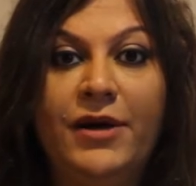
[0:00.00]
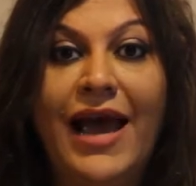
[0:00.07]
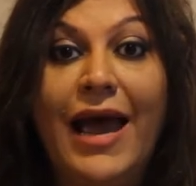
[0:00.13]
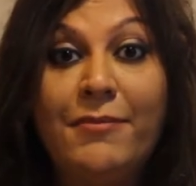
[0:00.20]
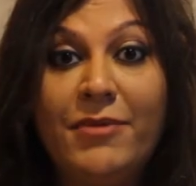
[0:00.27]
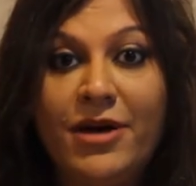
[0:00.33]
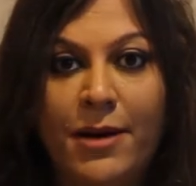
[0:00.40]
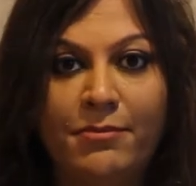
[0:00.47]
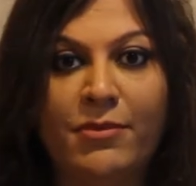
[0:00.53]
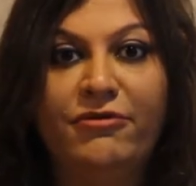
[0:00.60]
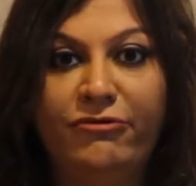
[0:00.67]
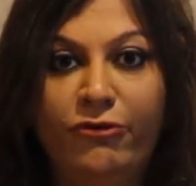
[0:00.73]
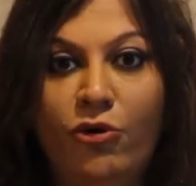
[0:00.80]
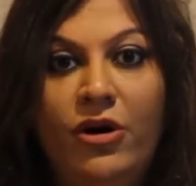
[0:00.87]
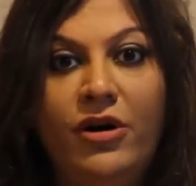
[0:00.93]
I'm a number
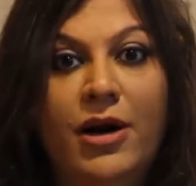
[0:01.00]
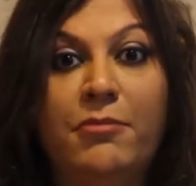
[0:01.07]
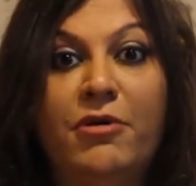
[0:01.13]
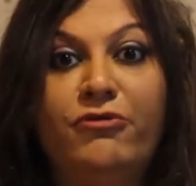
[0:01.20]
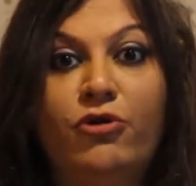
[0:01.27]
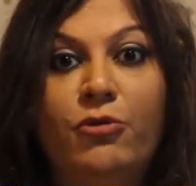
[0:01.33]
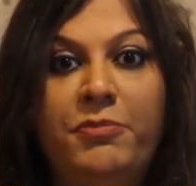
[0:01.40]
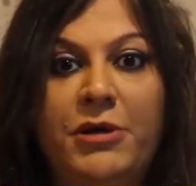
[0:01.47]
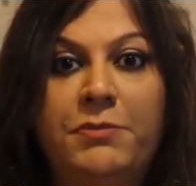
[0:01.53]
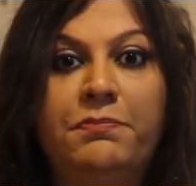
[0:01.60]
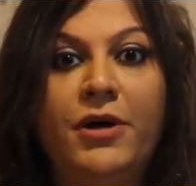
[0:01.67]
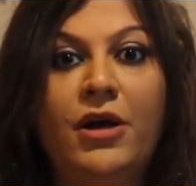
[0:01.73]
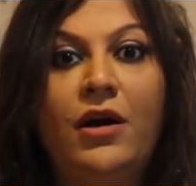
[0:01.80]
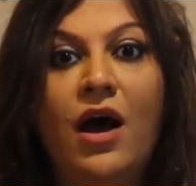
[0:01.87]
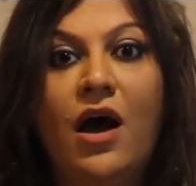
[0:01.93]
four. Number four
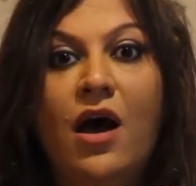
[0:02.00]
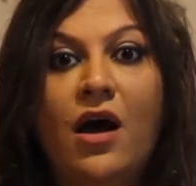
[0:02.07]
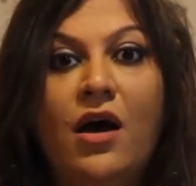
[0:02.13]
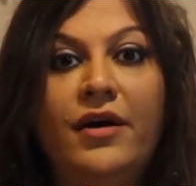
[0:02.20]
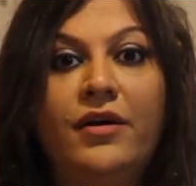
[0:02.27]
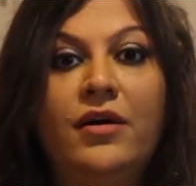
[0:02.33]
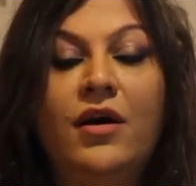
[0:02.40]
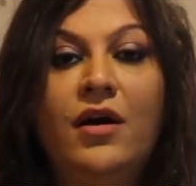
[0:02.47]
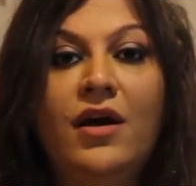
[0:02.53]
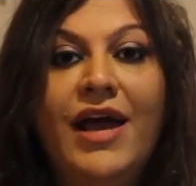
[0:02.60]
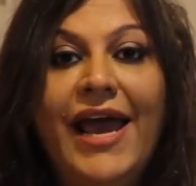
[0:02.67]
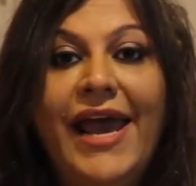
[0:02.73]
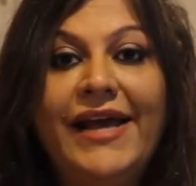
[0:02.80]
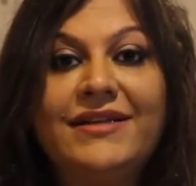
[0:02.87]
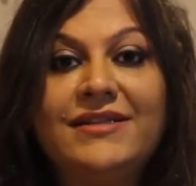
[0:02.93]
people are
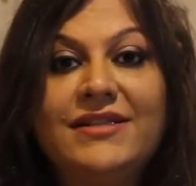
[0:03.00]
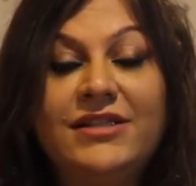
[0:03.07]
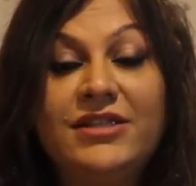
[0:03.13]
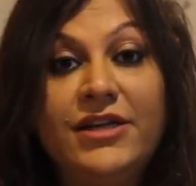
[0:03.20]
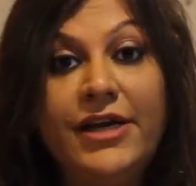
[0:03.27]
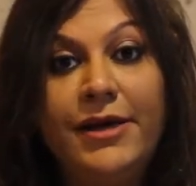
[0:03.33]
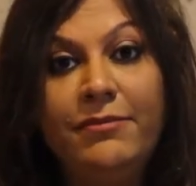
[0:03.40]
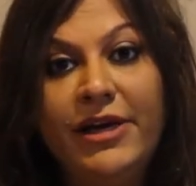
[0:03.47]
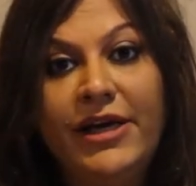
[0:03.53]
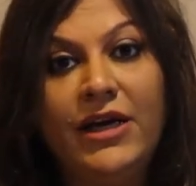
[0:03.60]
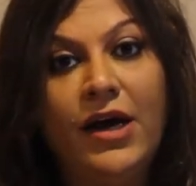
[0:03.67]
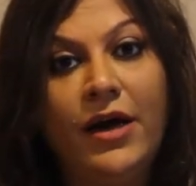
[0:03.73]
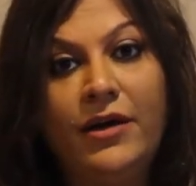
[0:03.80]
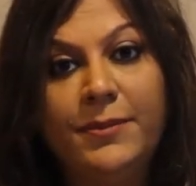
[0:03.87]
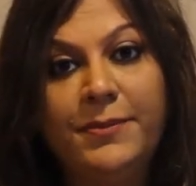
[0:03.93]
extremely
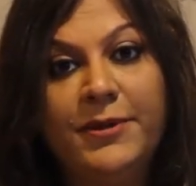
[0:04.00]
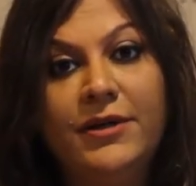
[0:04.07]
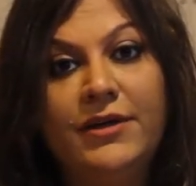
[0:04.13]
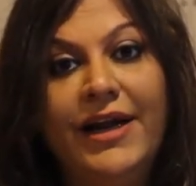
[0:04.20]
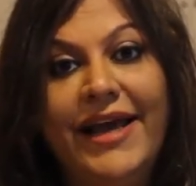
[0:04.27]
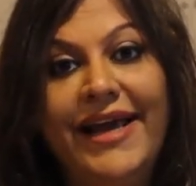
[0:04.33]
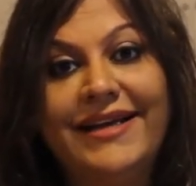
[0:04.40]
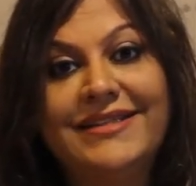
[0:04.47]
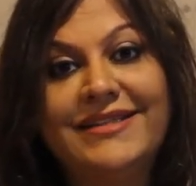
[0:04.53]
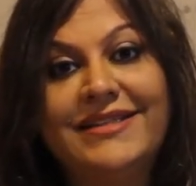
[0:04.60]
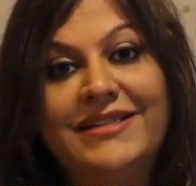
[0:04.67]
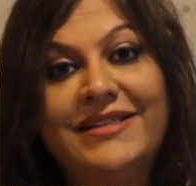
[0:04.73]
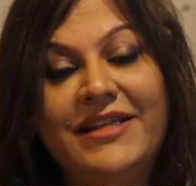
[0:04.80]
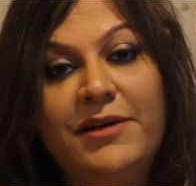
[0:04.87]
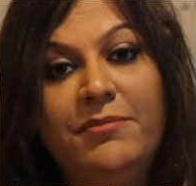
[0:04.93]
gullible,
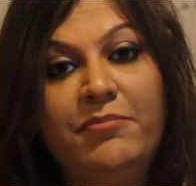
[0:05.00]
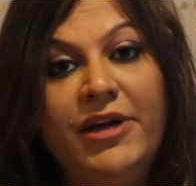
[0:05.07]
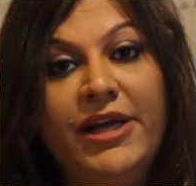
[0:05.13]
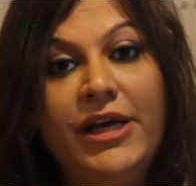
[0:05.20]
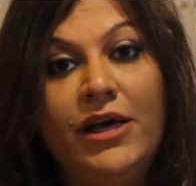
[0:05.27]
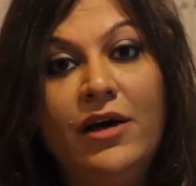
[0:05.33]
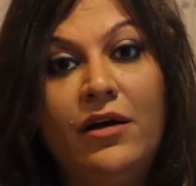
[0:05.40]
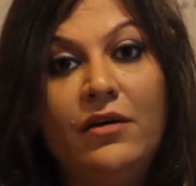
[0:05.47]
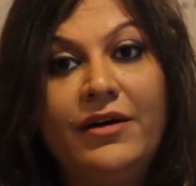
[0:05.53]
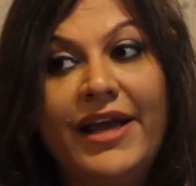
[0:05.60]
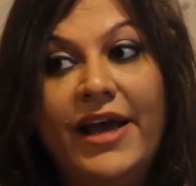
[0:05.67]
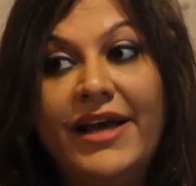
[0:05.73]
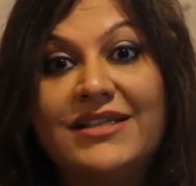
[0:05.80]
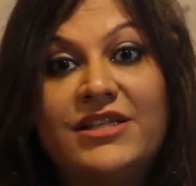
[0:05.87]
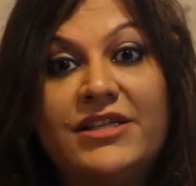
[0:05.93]
they're
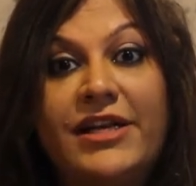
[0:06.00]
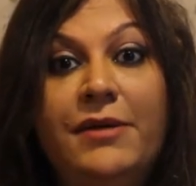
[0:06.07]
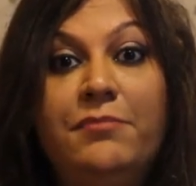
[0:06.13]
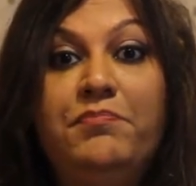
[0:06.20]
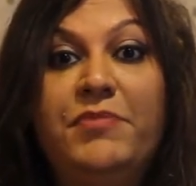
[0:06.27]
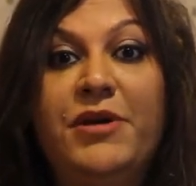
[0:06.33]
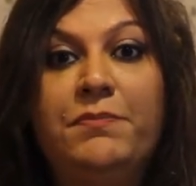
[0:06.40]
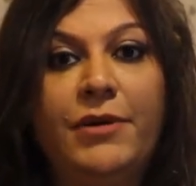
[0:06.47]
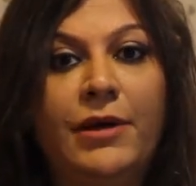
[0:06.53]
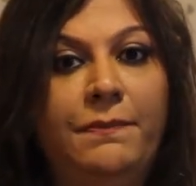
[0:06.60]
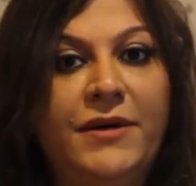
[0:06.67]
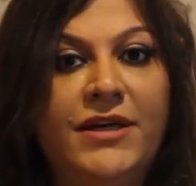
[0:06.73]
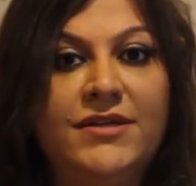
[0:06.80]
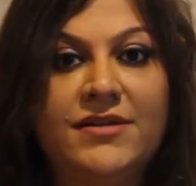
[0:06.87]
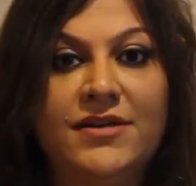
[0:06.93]
extreme people
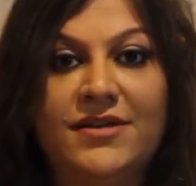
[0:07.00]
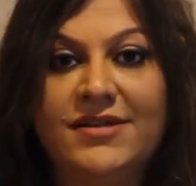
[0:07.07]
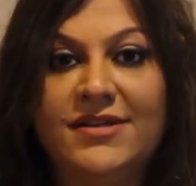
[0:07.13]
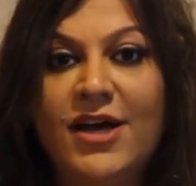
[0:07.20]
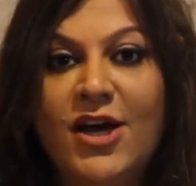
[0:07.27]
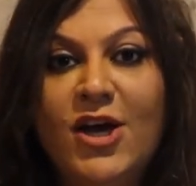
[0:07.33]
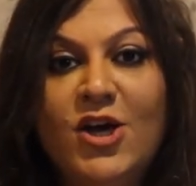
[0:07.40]
pleasers.